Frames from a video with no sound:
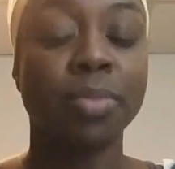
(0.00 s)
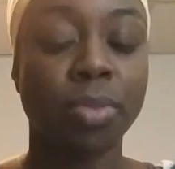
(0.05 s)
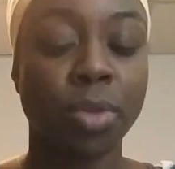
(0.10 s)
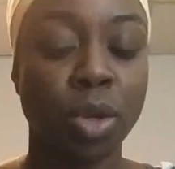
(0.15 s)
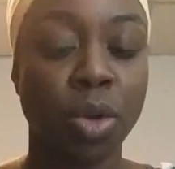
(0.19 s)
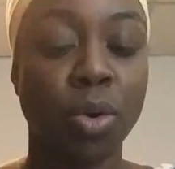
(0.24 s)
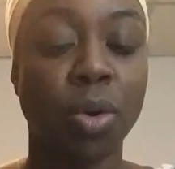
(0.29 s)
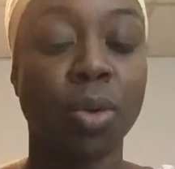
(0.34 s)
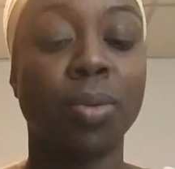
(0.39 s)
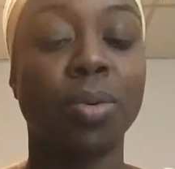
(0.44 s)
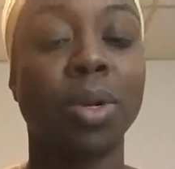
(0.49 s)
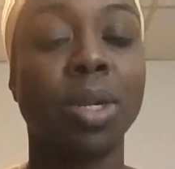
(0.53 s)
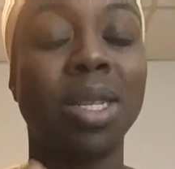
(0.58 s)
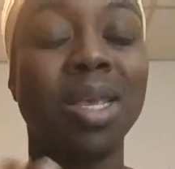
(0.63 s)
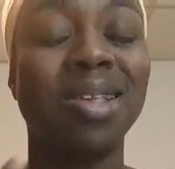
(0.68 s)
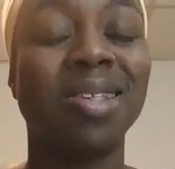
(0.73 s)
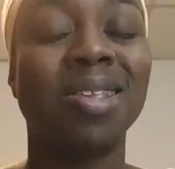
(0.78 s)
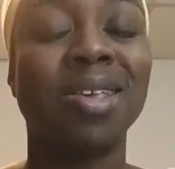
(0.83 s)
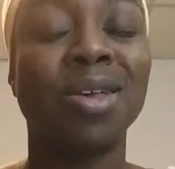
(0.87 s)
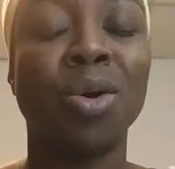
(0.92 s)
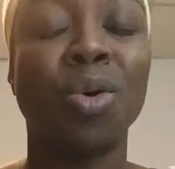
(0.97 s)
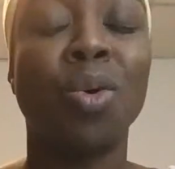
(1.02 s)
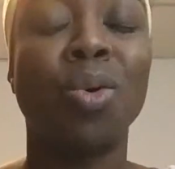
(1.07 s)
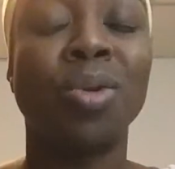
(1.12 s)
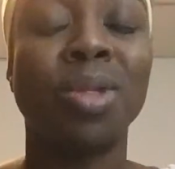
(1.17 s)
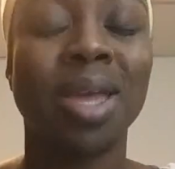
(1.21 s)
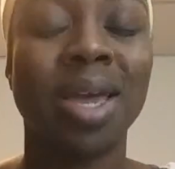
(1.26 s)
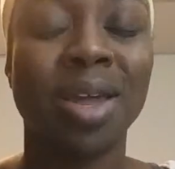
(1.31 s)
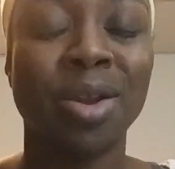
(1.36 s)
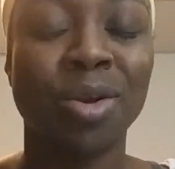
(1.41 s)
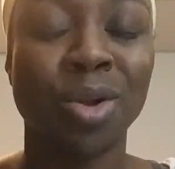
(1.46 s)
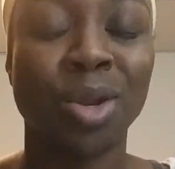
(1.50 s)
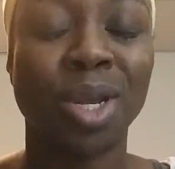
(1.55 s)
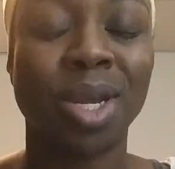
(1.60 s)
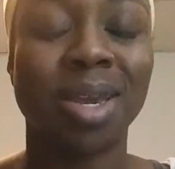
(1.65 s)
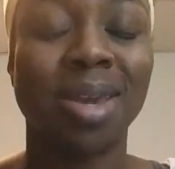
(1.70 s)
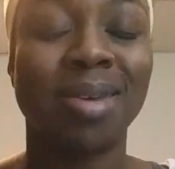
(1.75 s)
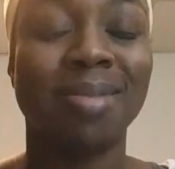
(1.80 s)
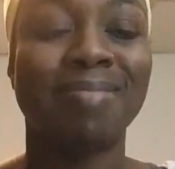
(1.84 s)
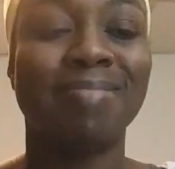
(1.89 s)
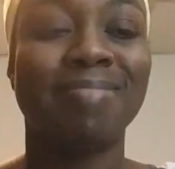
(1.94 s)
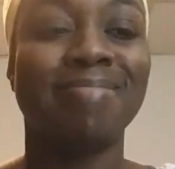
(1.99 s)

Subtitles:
You're releasing old energy.